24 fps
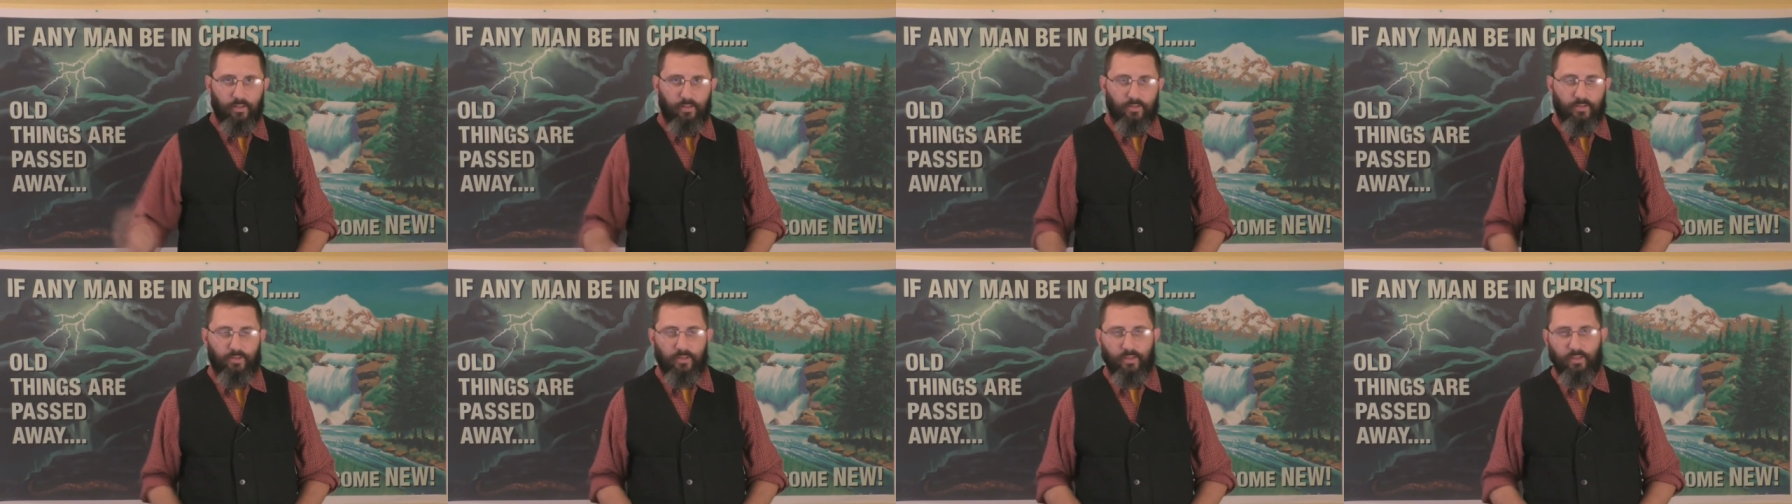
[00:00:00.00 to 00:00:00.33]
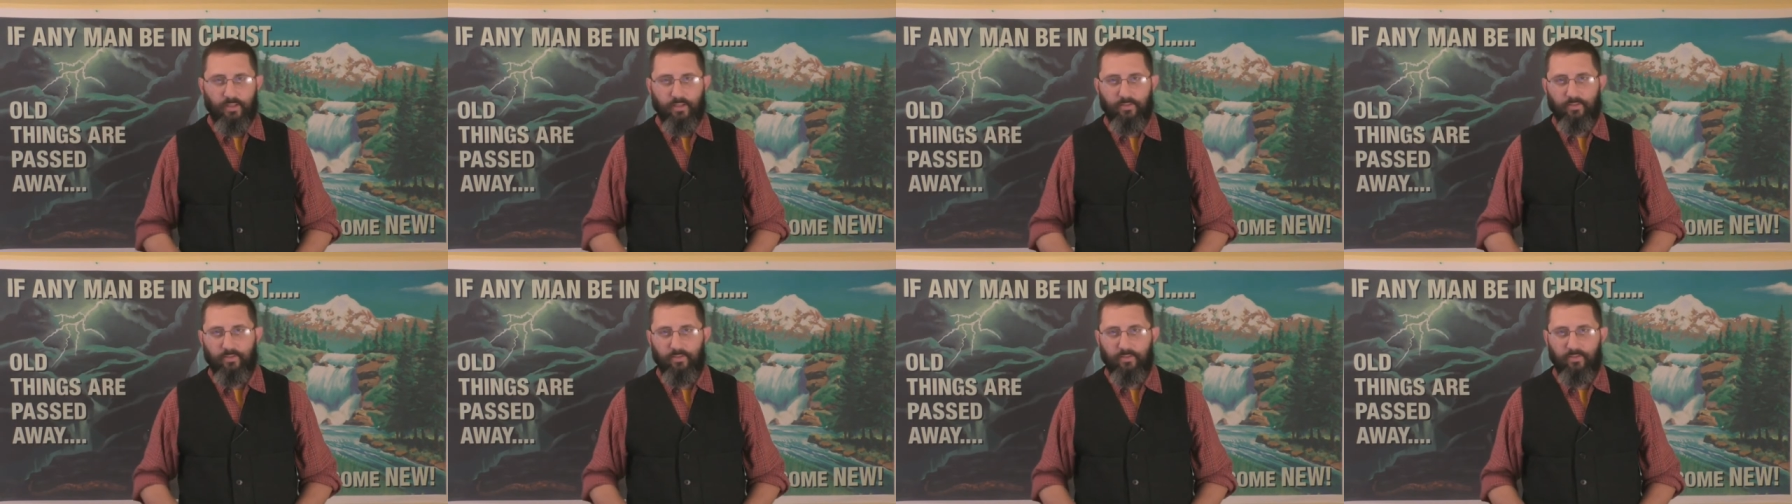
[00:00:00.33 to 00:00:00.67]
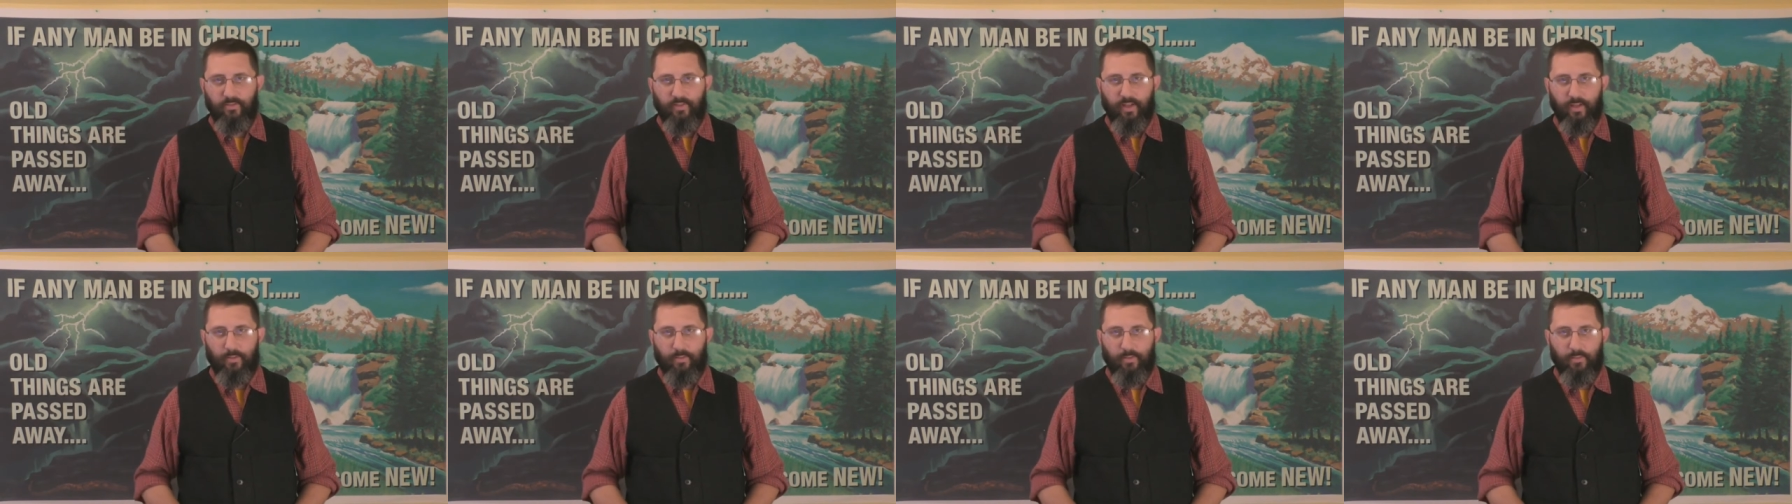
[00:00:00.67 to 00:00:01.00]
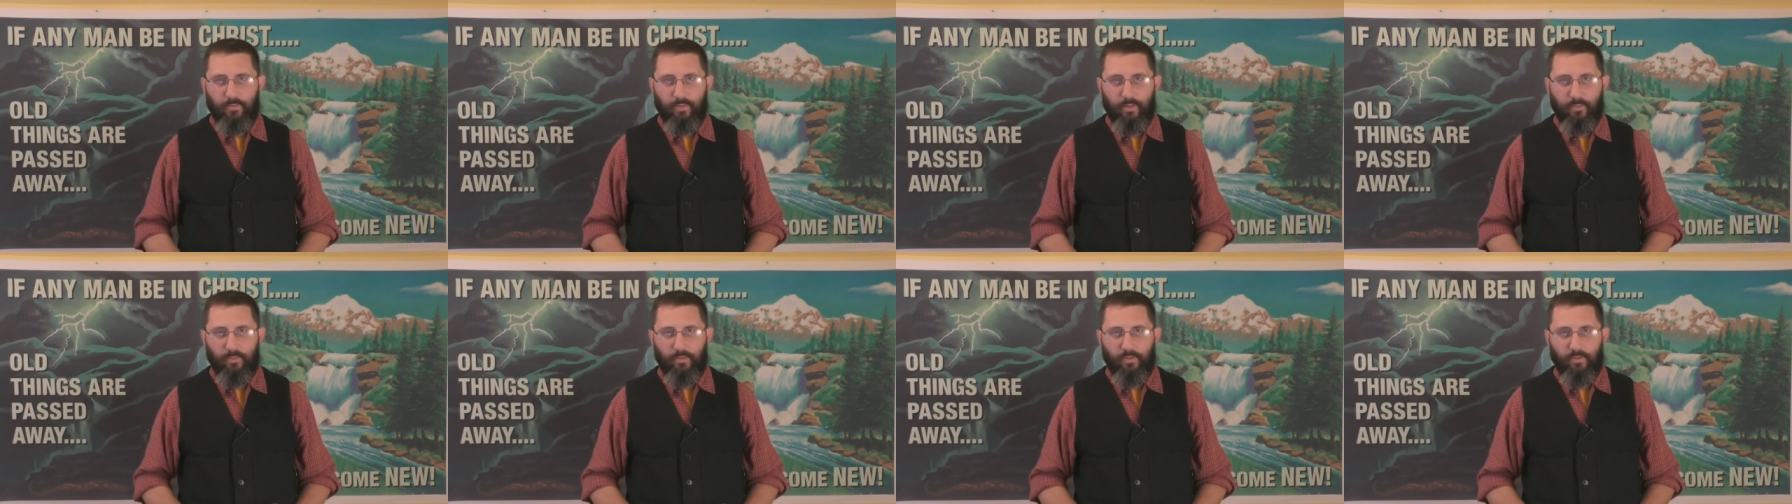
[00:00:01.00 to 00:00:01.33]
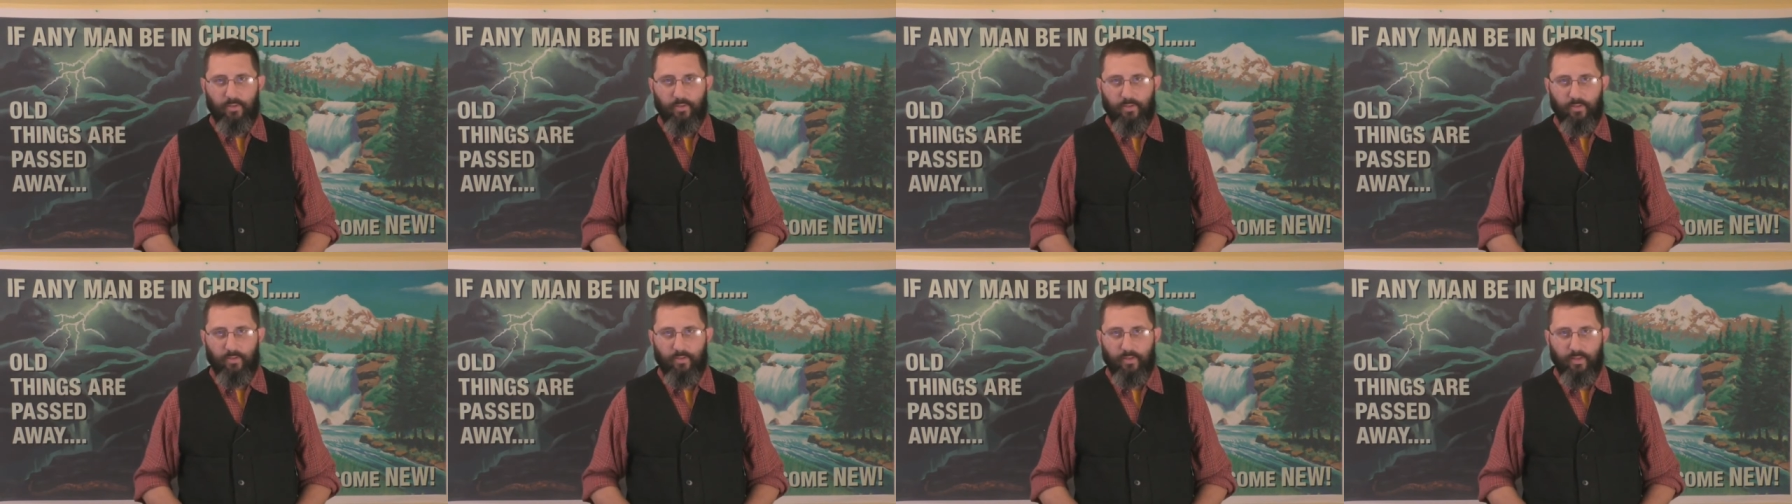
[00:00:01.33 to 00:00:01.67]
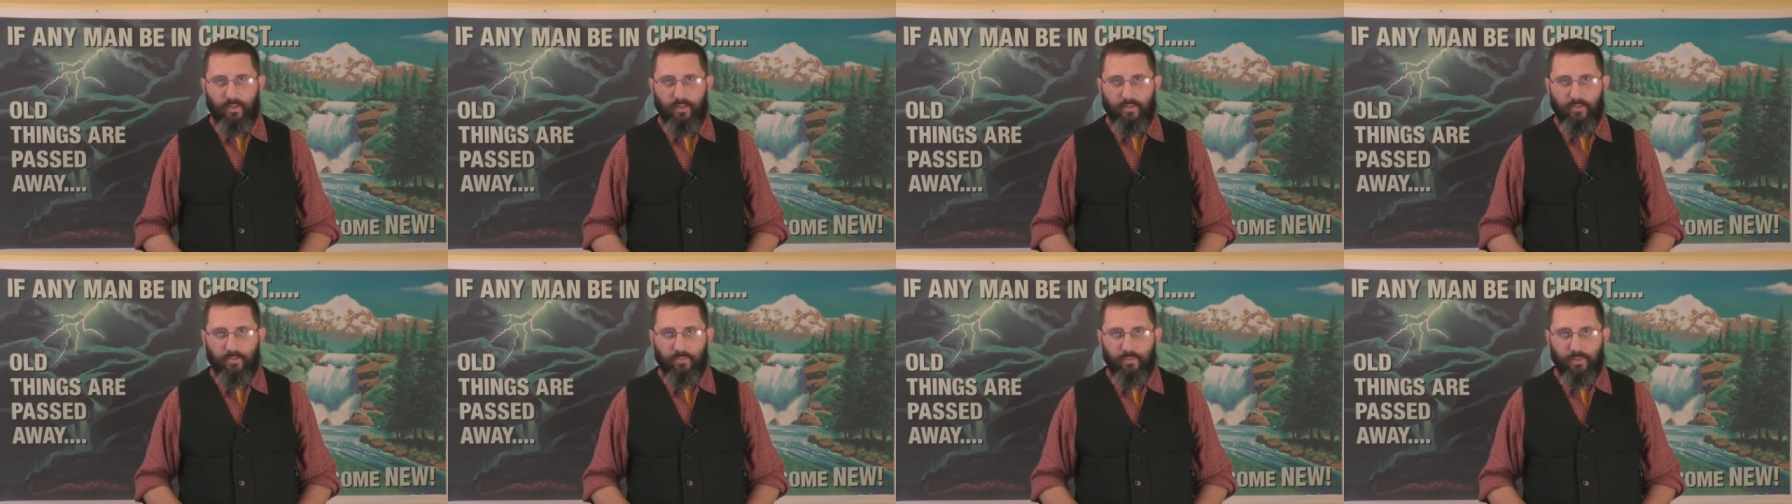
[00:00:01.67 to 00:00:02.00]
see different family members and things,